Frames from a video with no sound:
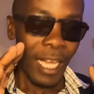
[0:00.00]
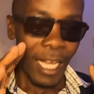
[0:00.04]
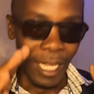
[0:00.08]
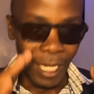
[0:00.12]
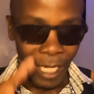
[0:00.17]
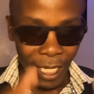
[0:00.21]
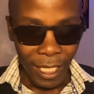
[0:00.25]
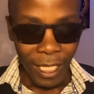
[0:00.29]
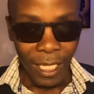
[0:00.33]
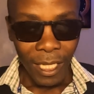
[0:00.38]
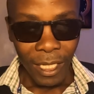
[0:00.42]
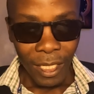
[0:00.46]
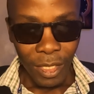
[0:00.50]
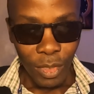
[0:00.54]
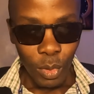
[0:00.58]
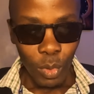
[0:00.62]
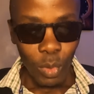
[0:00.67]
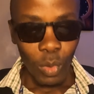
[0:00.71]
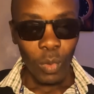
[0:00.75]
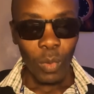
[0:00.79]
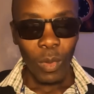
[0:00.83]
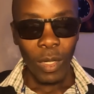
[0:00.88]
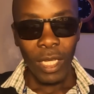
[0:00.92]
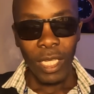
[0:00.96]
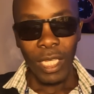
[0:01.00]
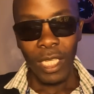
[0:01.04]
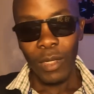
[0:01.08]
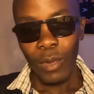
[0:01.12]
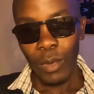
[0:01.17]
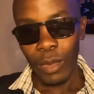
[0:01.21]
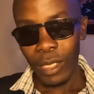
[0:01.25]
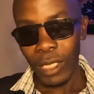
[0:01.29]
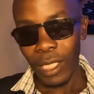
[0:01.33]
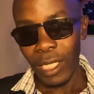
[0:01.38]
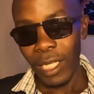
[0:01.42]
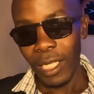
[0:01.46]
Another reason why he
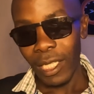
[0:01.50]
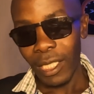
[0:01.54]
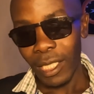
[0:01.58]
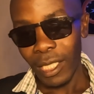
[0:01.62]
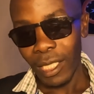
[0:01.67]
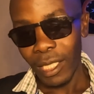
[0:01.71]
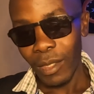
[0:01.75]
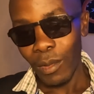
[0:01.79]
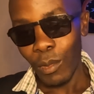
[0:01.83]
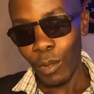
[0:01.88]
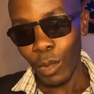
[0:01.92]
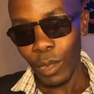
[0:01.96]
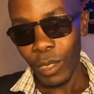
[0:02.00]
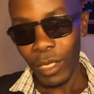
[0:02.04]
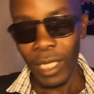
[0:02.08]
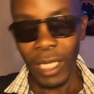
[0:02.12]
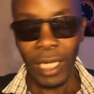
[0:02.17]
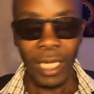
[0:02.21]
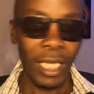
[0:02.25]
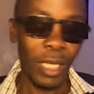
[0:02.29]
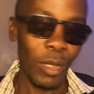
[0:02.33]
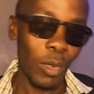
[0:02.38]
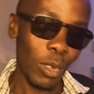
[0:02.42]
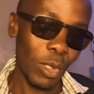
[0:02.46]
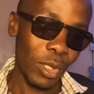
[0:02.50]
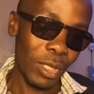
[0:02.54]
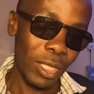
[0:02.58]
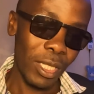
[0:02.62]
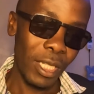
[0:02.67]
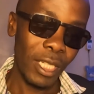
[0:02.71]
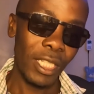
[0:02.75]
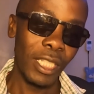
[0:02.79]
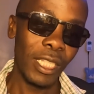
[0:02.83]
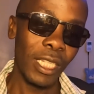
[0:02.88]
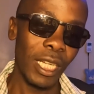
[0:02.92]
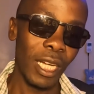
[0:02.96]
was elected was that he was
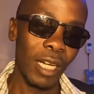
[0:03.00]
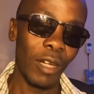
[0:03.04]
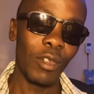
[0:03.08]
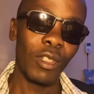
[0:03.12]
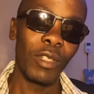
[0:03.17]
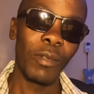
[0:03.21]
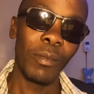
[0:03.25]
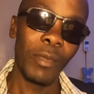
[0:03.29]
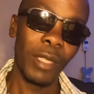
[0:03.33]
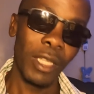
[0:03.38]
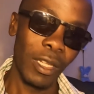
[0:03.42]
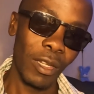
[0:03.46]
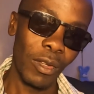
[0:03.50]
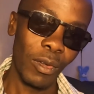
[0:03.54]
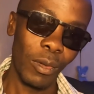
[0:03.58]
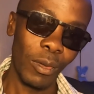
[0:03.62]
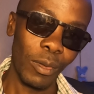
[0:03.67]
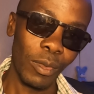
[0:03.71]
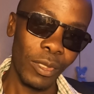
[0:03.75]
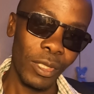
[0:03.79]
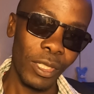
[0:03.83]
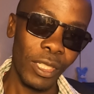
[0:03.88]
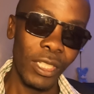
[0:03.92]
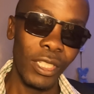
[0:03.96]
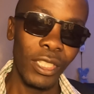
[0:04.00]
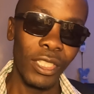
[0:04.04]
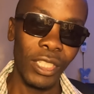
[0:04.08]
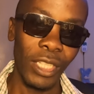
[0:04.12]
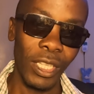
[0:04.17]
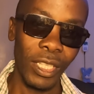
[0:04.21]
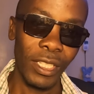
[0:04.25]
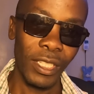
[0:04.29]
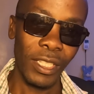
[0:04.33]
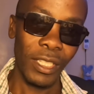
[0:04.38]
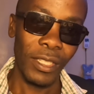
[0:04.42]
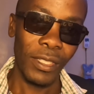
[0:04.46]
dishing out millions in
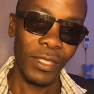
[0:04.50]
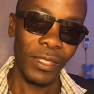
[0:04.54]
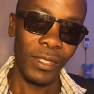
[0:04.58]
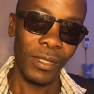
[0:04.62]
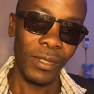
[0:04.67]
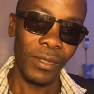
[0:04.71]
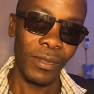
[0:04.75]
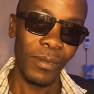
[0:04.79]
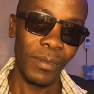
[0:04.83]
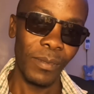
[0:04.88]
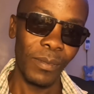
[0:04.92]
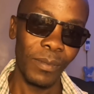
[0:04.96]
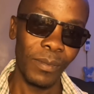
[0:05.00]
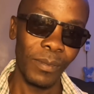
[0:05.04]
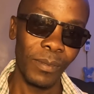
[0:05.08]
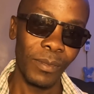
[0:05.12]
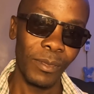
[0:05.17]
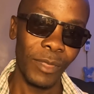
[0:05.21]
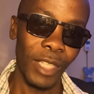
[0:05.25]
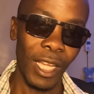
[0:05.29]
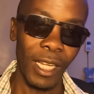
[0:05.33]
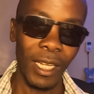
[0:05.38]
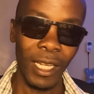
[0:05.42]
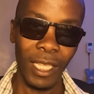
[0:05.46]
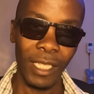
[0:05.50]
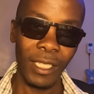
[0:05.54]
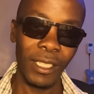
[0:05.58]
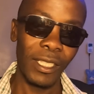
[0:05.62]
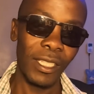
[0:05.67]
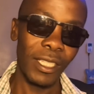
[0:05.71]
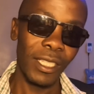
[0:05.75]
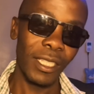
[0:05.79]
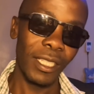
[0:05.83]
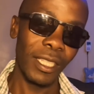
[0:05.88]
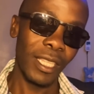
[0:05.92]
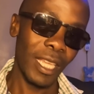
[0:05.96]
churches. And I
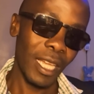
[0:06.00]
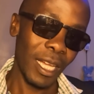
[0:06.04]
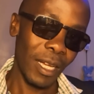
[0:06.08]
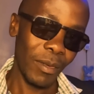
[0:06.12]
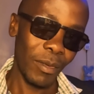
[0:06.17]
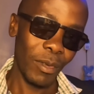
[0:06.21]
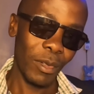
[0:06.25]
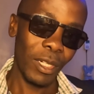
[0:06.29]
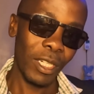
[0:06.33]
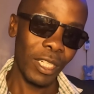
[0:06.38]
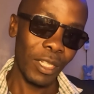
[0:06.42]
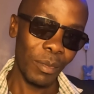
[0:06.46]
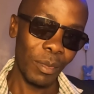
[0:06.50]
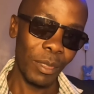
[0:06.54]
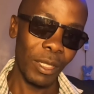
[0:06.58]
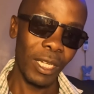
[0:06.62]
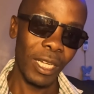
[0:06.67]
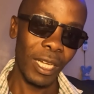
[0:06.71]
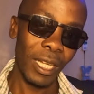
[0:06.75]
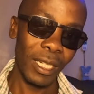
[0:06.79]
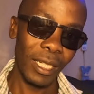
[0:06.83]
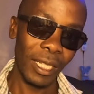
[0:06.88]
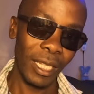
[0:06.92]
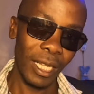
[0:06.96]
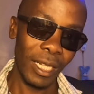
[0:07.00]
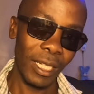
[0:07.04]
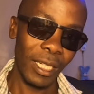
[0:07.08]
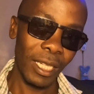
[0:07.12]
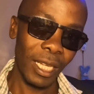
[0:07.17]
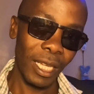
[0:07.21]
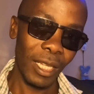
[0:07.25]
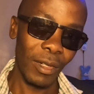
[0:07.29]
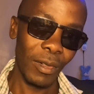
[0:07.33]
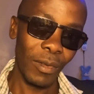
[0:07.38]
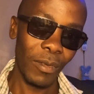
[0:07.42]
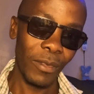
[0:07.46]
see they have already begun that
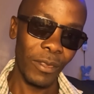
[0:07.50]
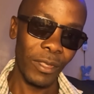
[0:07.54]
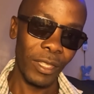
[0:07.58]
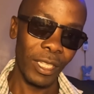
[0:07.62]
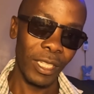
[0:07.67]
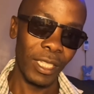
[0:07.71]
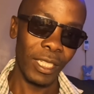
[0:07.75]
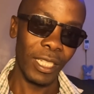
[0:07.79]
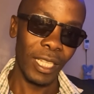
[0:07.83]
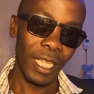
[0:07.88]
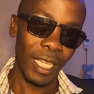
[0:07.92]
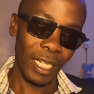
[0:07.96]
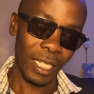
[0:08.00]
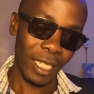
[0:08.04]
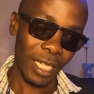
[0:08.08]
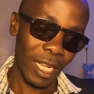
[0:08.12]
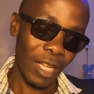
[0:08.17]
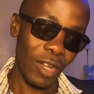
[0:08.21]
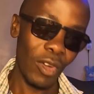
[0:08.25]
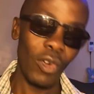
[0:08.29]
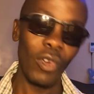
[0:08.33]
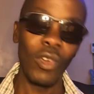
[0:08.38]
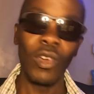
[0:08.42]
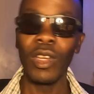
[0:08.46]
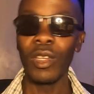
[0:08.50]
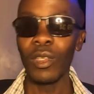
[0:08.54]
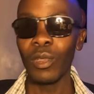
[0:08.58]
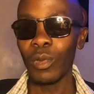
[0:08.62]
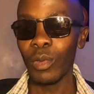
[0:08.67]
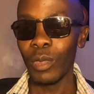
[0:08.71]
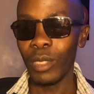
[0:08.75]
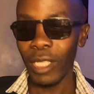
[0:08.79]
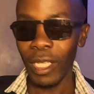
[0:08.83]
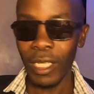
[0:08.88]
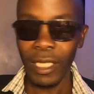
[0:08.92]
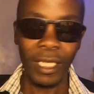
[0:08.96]
kind of thing. They are now going
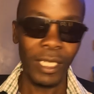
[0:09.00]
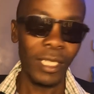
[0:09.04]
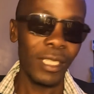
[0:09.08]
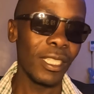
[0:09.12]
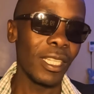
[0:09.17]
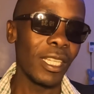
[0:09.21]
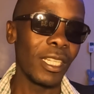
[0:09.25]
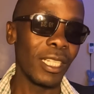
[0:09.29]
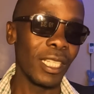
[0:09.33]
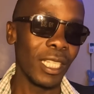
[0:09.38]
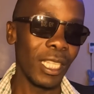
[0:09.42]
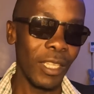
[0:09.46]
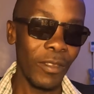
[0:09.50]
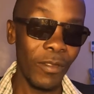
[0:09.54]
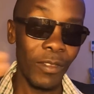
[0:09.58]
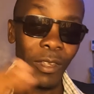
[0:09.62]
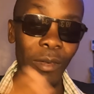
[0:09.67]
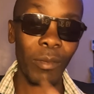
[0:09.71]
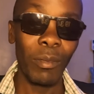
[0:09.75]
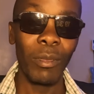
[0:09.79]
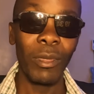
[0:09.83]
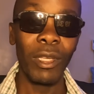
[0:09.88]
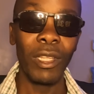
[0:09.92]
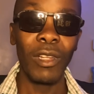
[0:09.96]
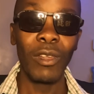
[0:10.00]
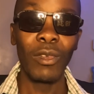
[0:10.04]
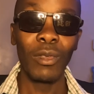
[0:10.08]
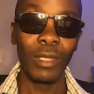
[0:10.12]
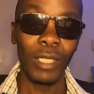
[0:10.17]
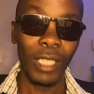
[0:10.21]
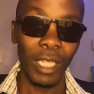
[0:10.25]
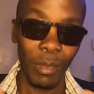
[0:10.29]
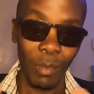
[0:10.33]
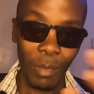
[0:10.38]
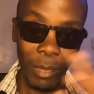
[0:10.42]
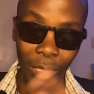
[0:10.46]
to churches and giving
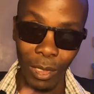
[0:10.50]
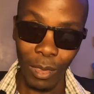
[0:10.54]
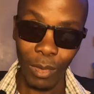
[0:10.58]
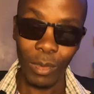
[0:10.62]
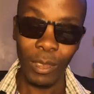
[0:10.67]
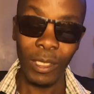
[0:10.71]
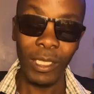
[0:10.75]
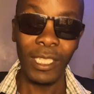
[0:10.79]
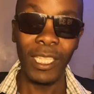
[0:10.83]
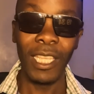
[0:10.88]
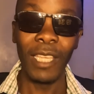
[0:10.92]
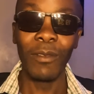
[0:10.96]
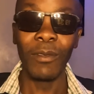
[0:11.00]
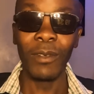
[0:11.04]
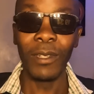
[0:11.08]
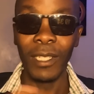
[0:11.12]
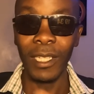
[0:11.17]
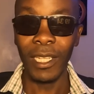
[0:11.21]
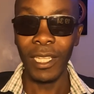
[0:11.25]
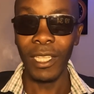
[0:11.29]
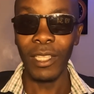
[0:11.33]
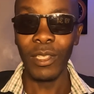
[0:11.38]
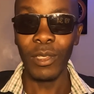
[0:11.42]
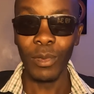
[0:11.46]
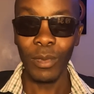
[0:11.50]
millions and millions every day.